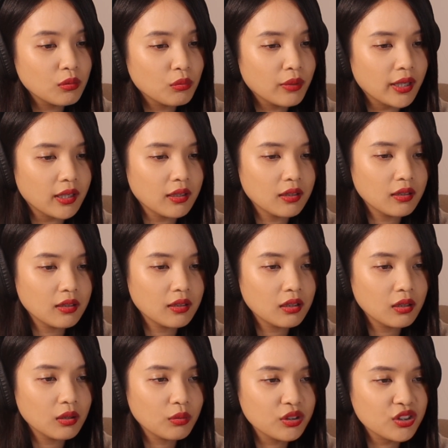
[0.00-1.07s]
Wait,
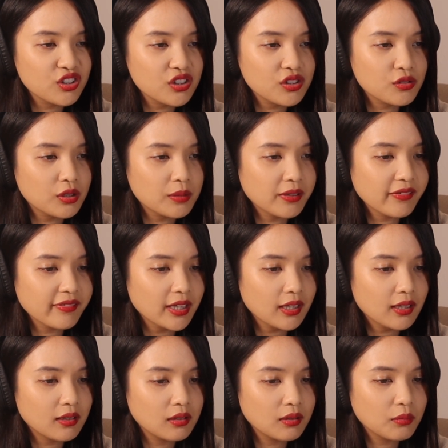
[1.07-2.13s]
was she just dreaming of
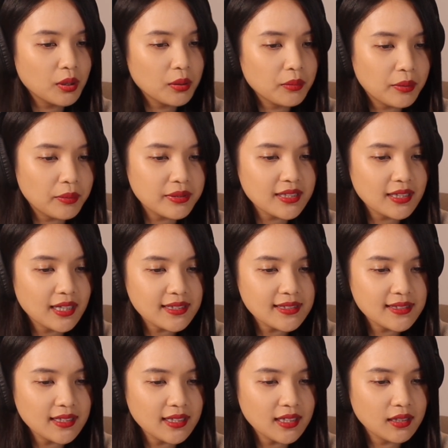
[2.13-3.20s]
that? What was the
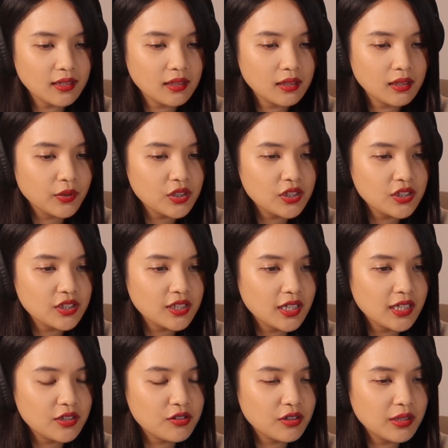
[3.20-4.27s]
last scene? Was she
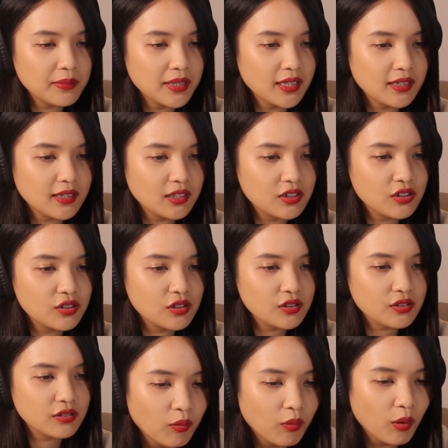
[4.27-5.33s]
daydreaming and then she
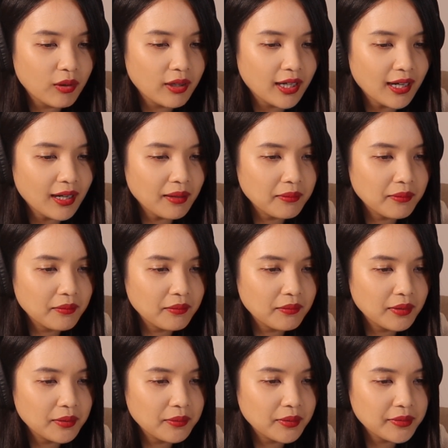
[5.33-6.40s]
just woke up?
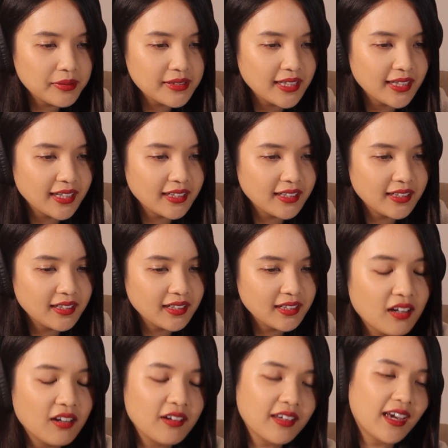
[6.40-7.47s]
What was that?
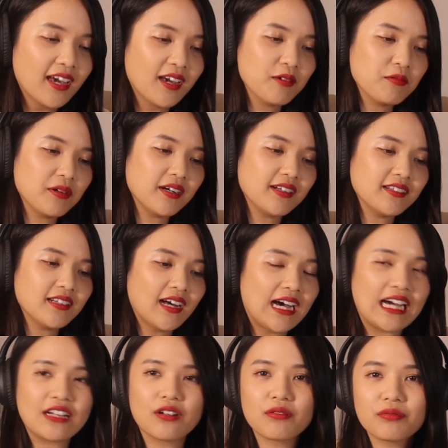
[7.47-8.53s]
Okay, well,
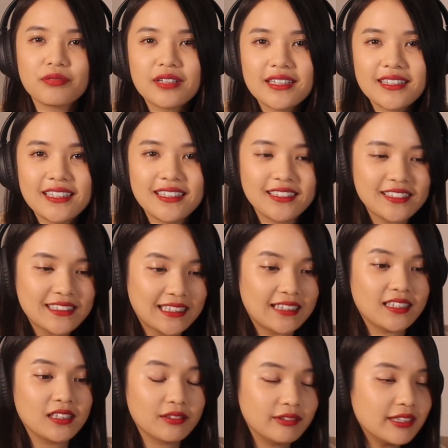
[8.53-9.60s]
I don't really
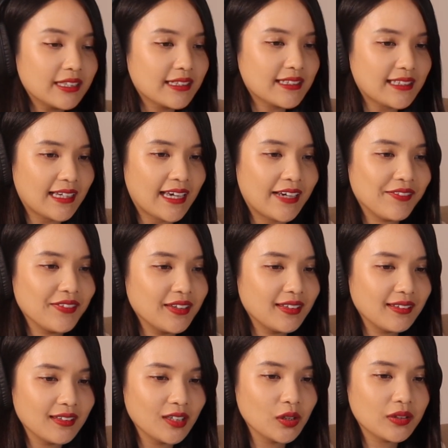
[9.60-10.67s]
understand the lyrics. I
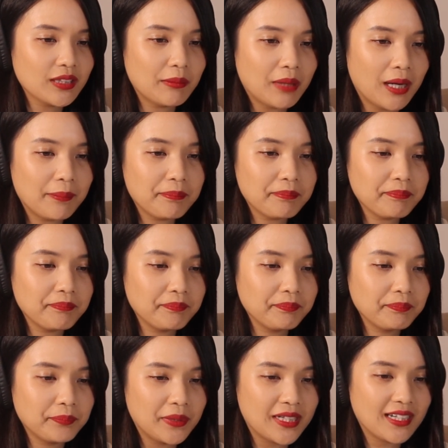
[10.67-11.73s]
haven't looked them up.
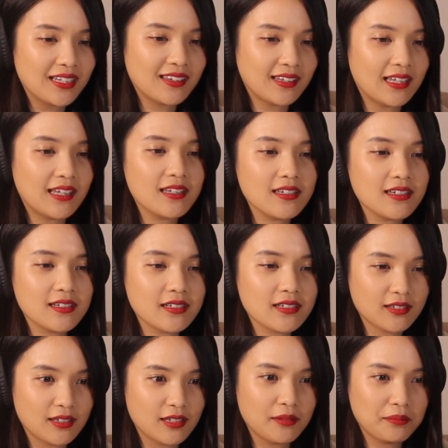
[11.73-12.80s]
But I think
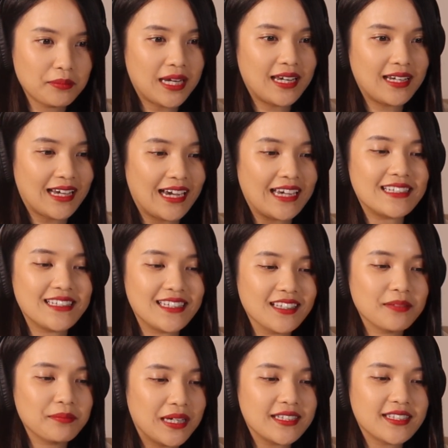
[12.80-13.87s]
the main idea,
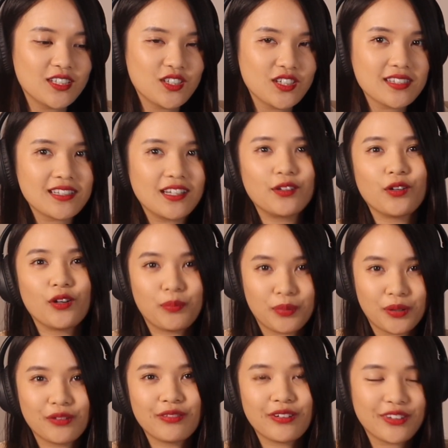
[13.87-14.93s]
the message is that you are
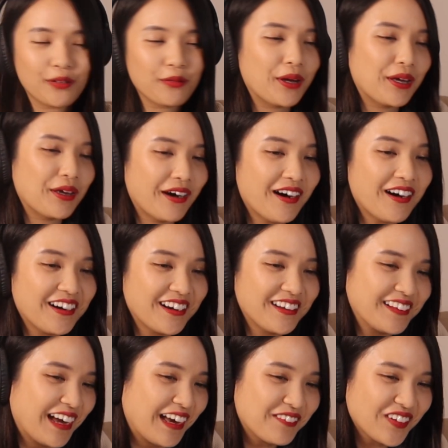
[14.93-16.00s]
perfect the way you are.
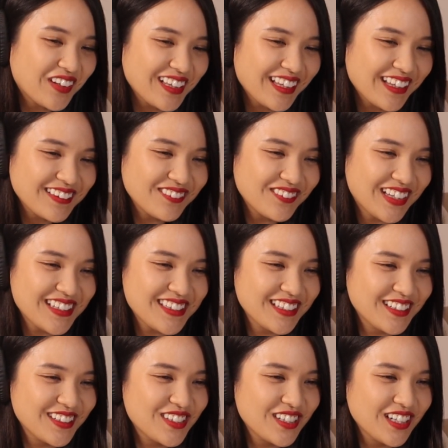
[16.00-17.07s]
And I really like the
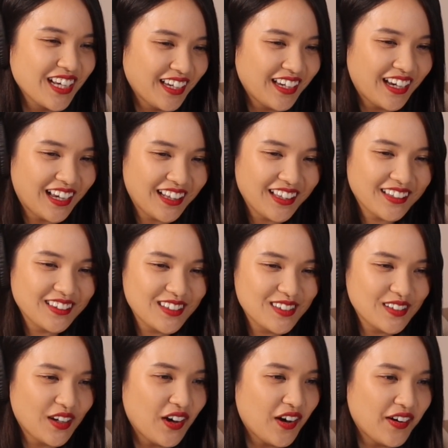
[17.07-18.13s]
message. I like the
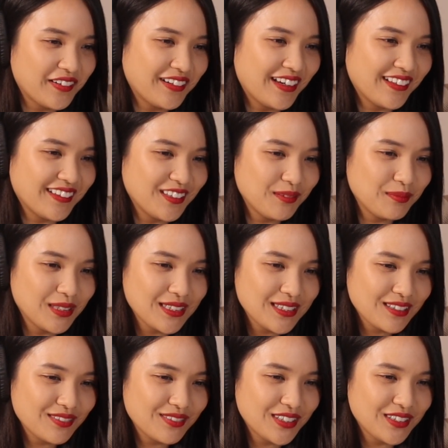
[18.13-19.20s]
song and the
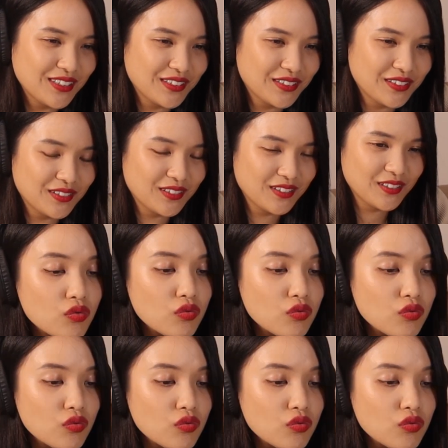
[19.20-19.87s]
music video.